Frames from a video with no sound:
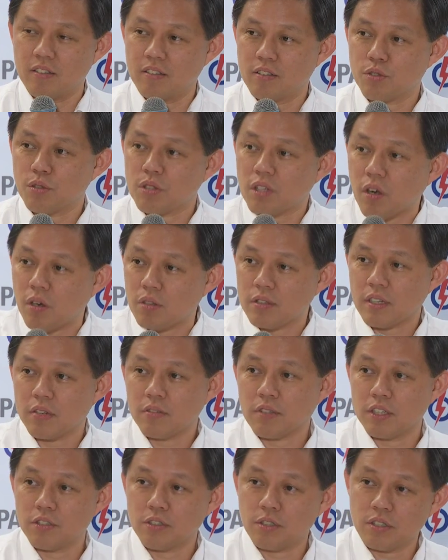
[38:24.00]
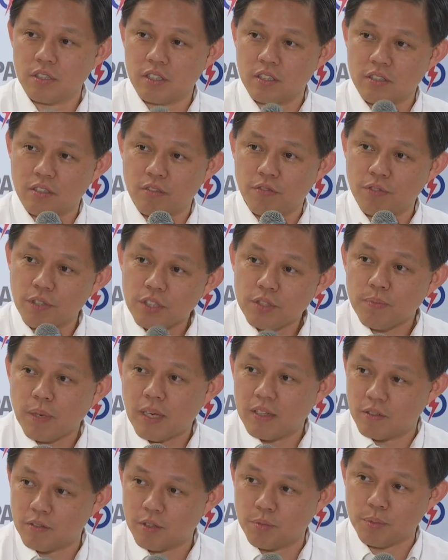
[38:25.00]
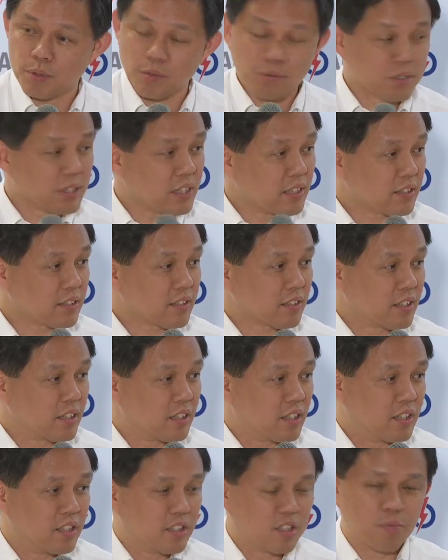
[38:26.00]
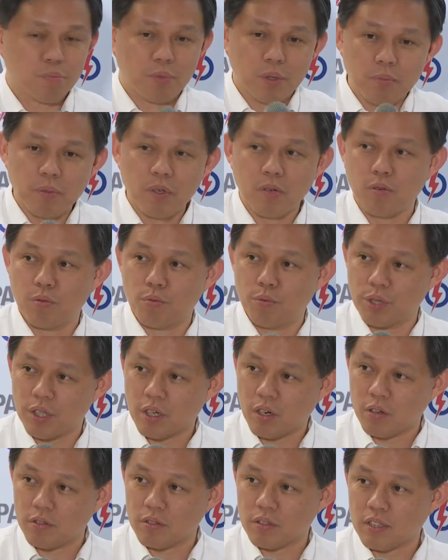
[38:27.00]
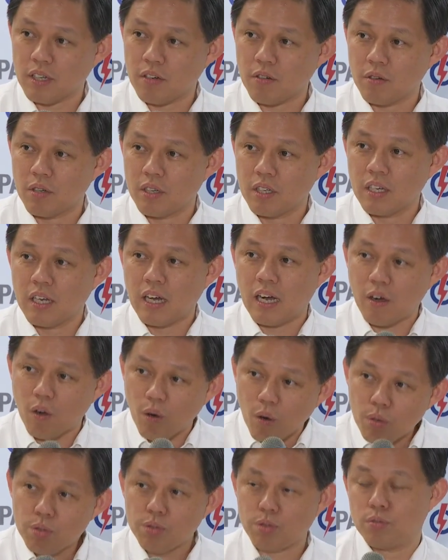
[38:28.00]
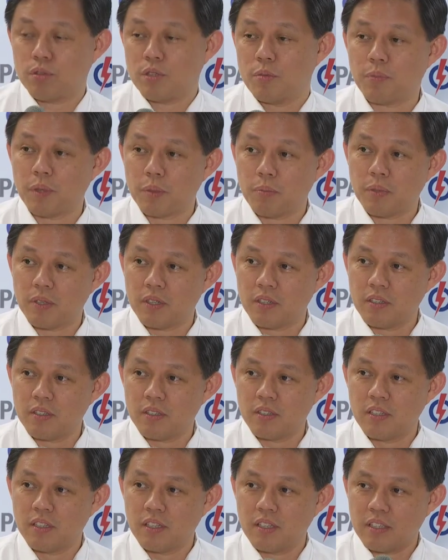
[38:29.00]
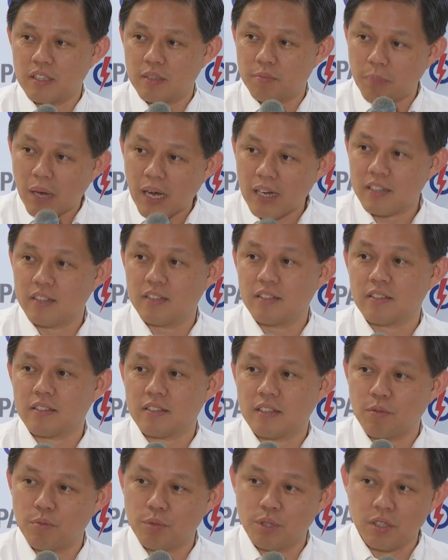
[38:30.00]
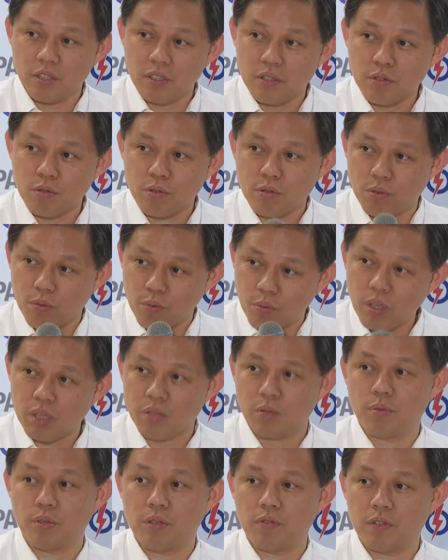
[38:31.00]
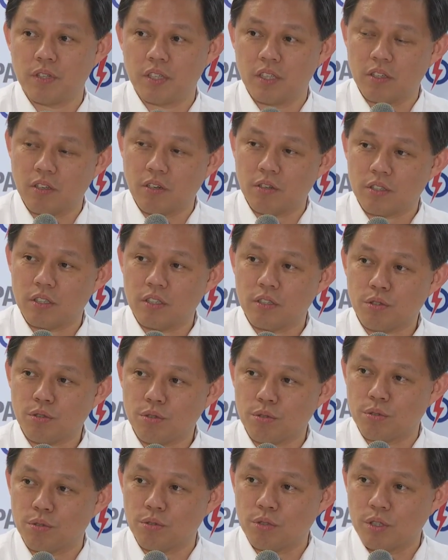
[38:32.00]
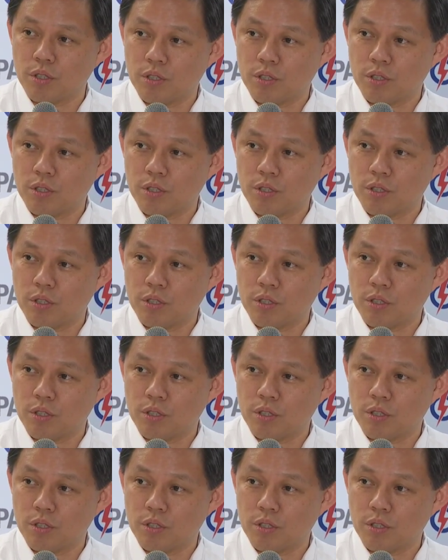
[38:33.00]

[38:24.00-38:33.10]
so the consultation is the first part of the process. Mm. The people whom we consult are also the people, the partners that we need to work with in order to